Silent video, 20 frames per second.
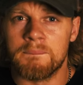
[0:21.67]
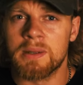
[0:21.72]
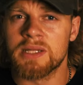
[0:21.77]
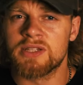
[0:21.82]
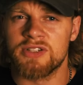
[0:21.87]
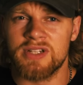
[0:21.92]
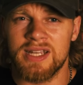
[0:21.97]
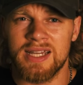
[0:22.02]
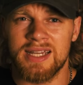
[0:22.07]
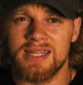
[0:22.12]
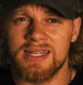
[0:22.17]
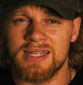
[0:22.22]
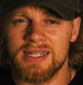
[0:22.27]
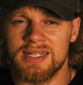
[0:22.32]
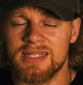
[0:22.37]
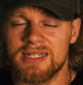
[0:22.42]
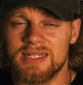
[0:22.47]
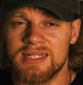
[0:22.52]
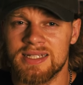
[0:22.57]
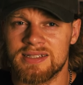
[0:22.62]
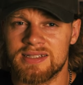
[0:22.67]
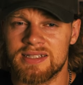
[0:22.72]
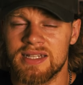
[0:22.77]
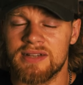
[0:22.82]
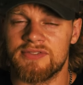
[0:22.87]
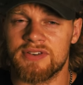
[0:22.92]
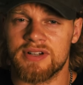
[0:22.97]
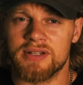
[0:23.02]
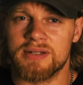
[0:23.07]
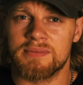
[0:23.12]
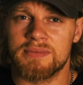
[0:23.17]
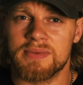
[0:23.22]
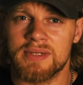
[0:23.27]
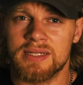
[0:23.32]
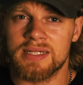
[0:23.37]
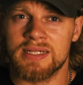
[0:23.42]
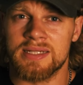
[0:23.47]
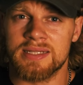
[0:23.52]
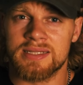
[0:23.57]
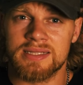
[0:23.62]
But today it's different.
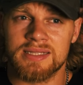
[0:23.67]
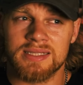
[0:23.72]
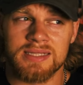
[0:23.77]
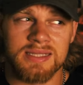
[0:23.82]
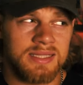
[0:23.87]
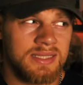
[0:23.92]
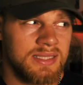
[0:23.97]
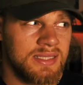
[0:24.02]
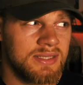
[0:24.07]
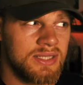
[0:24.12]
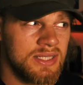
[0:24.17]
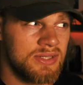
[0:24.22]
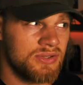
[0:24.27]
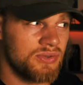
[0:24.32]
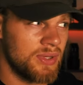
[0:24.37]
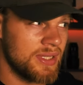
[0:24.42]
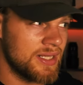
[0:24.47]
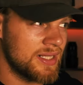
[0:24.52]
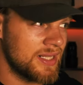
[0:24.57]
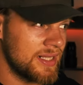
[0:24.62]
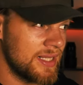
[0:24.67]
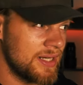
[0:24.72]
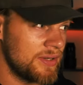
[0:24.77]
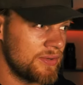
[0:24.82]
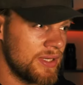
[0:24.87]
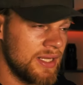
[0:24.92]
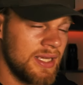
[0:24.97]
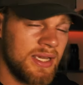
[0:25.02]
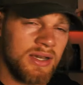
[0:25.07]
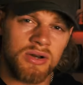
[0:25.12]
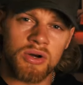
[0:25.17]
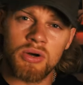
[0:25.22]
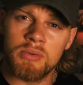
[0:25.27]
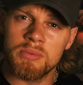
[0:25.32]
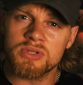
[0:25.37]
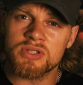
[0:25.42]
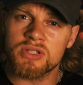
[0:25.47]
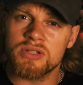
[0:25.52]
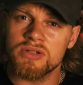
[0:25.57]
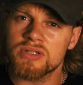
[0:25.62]
It's quite cloudy,
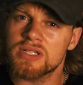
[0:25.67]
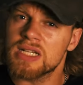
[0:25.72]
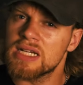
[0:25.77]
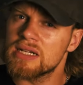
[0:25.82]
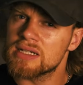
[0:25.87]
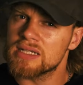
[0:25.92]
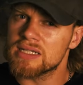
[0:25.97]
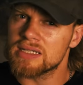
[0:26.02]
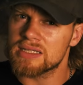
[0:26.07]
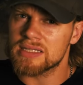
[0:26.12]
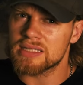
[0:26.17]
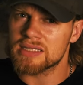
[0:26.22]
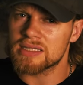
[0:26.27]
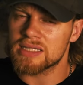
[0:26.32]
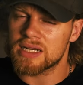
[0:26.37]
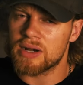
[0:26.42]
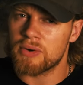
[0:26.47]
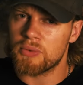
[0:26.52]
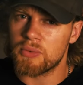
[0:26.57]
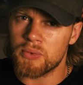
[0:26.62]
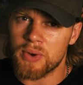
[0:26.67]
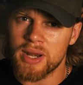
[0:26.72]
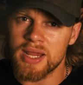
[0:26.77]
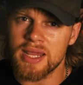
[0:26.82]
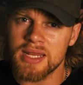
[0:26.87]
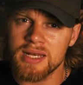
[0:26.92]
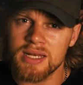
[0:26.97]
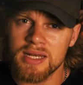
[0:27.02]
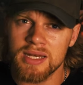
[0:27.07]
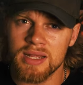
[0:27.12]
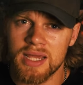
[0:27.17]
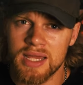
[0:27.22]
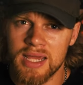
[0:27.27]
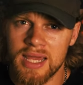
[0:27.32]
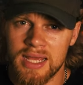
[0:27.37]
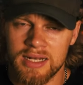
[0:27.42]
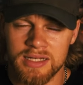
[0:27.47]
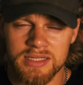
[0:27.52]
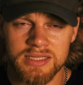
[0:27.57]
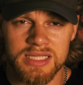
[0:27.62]
almost looks like it's gonna rain
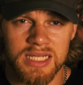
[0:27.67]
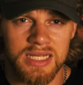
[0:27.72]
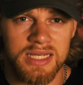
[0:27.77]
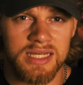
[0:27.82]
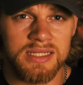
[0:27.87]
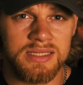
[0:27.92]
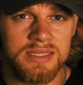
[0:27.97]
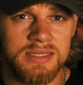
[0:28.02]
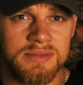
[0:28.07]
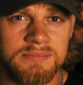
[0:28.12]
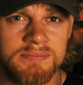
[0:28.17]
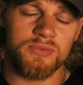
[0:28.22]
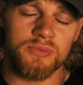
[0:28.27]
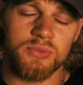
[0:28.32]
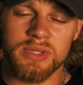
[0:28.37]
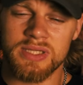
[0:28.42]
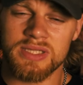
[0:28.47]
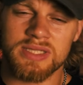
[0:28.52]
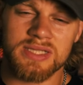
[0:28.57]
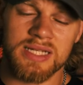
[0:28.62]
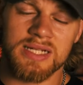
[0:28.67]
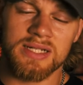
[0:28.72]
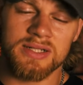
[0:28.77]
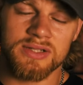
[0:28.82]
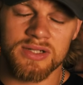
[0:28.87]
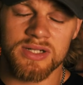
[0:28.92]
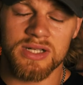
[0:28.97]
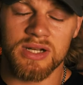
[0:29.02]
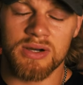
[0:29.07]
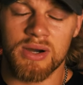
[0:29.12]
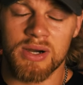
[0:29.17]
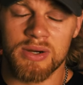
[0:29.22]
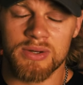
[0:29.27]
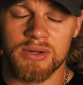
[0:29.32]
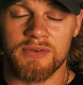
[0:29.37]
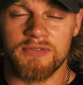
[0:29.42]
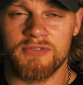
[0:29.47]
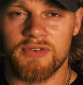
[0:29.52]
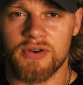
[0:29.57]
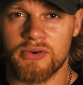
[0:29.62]
any second. We decided to go
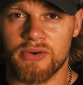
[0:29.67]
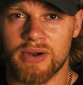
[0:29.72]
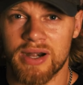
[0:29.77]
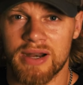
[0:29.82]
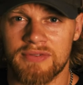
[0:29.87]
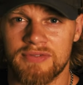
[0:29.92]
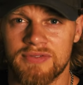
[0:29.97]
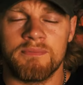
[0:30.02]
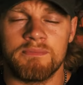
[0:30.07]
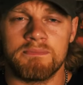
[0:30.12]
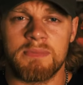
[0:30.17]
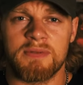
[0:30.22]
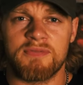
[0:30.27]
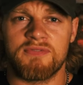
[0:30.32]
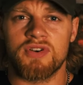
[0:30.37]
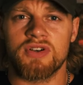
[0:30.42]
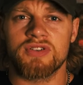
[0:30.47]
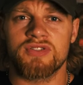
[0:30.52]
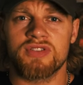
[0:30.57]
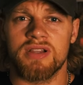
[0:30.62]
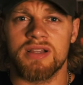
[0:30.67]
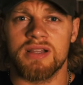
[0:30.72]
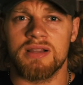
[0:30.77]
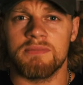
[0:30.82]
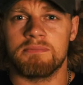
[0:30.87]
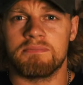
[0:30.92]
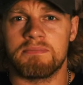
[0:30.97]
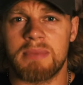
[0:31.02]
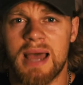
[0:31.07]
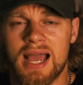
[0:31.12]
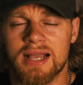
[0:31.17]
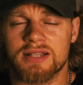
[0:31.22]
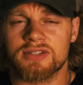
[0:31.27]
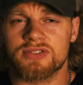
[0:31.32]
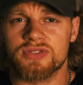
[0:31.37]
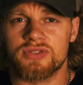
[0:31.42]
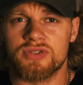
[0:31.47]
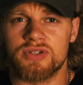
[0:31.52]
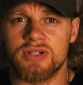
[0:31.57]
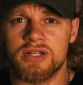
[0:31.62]
out and photograph. But first a little
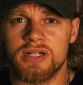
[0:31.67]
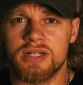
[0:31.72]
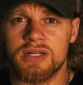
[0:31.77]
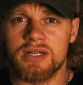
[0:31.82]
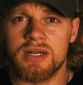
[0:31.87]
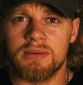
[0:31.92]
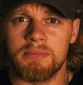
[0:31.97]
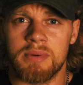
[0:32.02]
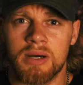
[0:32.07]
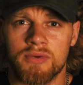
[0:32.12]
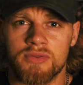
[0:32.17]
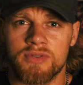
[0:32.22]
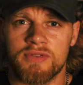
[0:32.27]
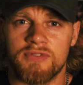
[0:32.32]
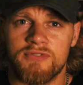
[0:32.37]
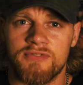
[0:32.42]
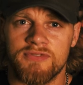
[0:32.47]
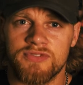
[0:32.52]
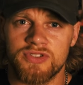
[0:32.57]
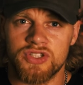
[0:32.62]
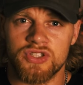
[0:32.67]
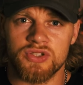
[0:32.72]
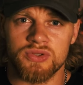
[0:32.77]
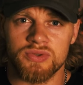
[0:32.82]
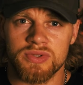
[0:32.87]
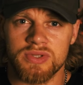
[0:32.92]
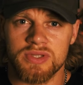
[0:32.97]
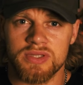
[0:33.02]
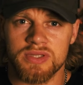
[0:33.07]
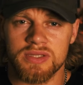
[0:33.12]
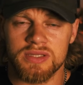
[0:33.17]
backstory about the photo